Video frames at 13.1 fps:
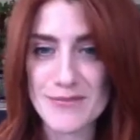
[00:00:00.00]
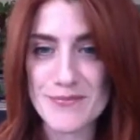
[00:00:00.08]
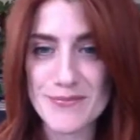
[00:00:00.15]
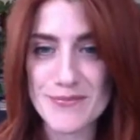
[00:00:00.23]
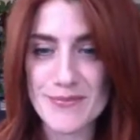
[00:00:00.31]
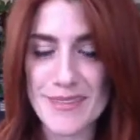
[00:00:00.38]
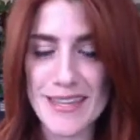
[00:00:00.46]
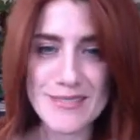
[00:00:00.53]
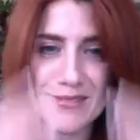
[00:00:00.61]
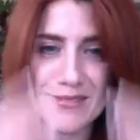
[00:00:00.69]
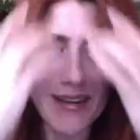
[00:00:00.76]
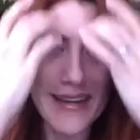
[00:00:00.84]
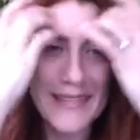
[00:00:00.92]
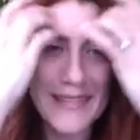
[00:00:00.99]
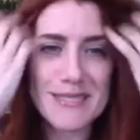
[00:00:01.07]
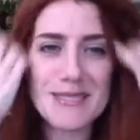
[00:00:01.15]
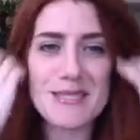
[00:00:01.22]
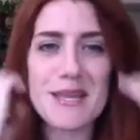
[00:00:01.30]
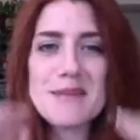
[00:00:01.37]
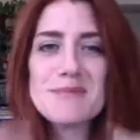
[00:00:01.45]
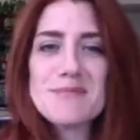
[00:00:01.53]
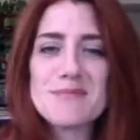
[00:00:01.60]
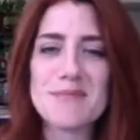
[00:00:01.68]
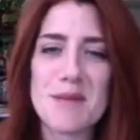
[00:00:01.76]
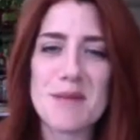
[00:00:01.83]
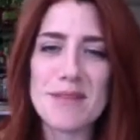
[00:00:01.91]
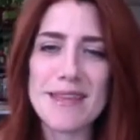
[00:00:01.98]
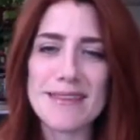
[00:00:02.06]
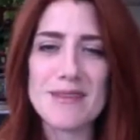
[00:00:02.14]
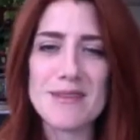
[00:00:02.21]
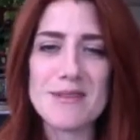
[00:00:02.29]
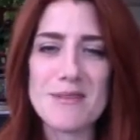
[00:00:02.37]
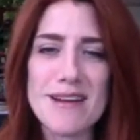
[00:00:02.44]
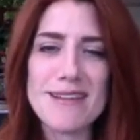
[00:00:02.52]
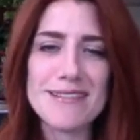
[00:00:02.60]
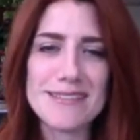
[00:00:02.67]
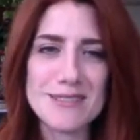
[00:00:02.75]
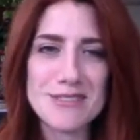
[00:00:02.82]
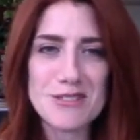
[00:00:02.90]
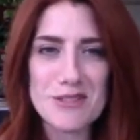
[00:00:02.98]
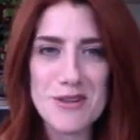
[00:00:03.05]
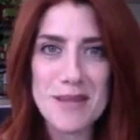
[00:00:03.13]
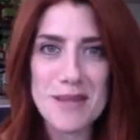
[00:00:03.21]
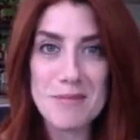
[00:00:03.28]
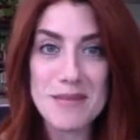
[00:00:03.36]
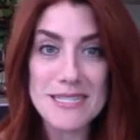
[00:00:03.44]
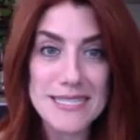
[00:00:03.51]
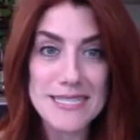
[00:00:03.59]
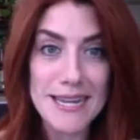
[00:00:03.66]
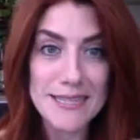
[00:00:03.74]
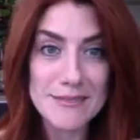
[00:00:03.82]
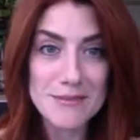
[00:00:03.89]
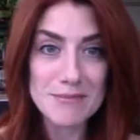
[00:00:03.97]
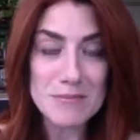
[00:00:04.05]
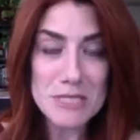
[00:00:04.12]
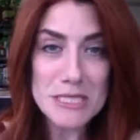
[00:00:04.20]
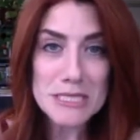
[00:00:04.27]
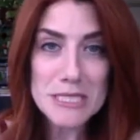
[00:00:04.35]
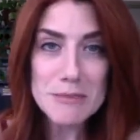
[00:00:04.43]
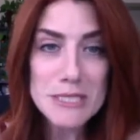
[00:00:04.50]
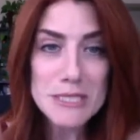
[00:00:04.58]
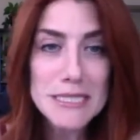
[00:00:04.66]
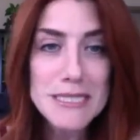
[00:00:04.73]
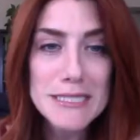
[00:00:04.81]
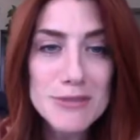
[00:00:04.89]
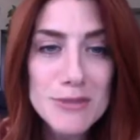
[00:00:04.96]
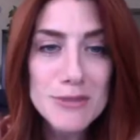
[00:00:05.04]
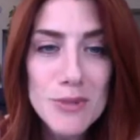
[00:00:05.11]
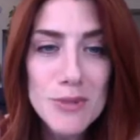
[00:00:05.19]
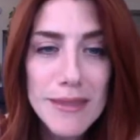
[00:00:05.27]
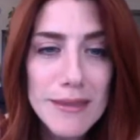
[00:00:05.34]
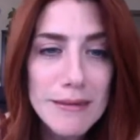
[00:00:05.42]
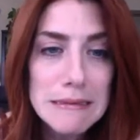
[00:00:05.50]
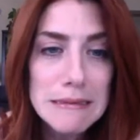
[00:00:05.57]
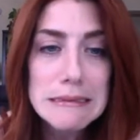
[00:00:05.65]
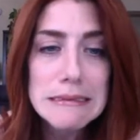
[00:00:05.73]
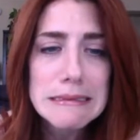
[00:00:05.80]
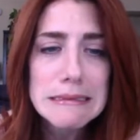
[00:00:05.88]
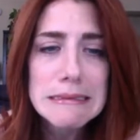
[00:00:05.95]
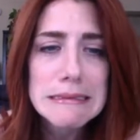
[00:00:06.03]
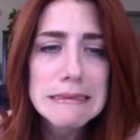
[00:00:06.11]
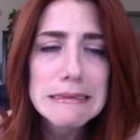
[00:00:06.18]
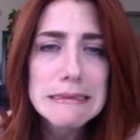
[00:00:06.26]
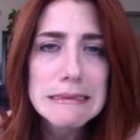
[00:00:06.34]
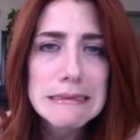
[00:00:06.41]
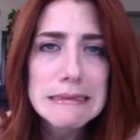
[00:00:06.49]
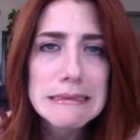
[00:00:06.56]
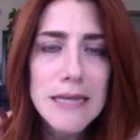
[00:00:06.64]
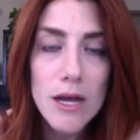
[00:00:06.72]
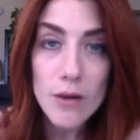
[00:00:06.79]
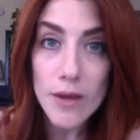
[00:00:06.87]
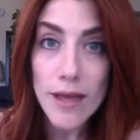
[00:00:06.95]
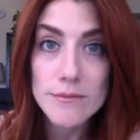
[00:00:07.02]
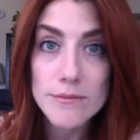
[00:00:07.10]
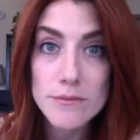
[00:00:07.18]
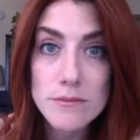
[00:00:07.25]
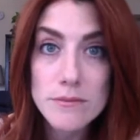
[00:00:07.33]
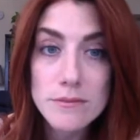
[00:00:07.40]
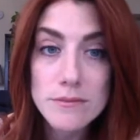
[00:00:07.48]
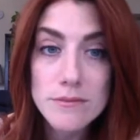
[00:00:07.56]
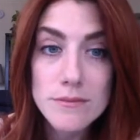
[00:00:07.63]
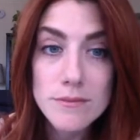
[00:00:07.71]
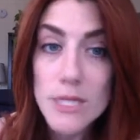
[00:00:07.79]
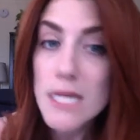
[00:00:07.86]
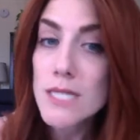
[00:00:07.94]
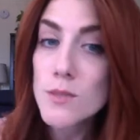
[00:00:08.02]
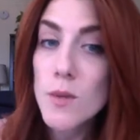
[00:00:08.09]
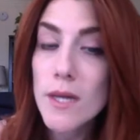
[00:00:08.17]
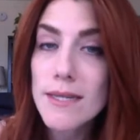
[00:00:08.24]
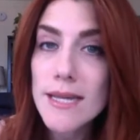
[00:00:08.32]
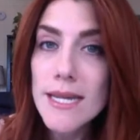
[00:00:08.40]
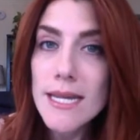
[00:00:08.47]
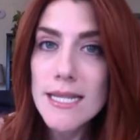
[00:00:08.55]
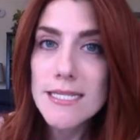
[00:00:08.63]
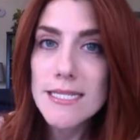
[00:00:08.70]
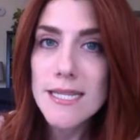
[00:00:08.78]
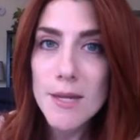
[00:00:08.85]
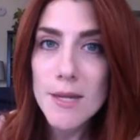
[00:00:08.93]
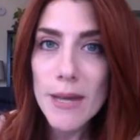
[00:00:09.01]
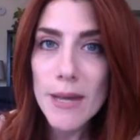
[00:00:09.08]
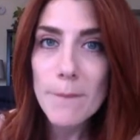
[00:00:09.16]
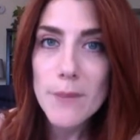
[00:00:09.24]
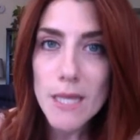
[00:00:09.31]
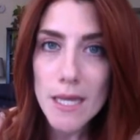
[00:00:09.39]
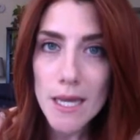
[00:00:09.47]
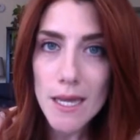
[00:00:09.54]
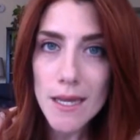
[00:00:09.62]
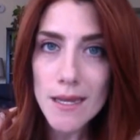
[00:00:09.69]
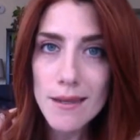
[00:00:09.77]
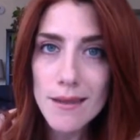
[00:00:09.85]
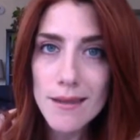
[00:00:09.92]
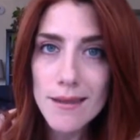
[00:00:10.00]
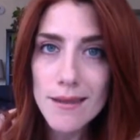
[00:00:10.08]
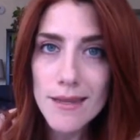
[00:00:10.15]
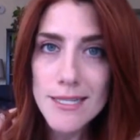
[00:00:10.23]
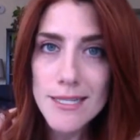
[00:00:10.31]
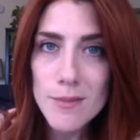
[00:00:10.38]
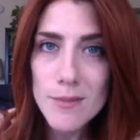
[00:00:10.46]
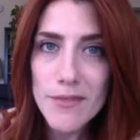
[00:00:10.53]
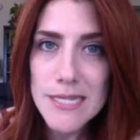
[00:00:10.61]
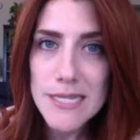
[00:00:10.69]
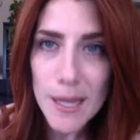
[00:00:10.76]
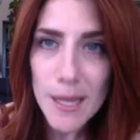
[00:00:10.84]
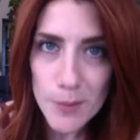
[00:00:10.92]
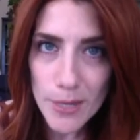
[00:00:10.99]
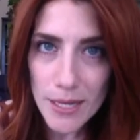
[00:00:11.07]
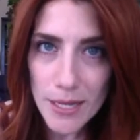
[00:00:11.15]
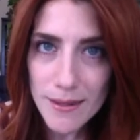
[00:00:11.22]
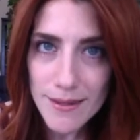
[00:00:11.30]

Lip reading: It's very nice to see you. I'm glad that you are joining me today because I'm a little under the weather. Okay. But guess what? It's not about me. It's about the topic,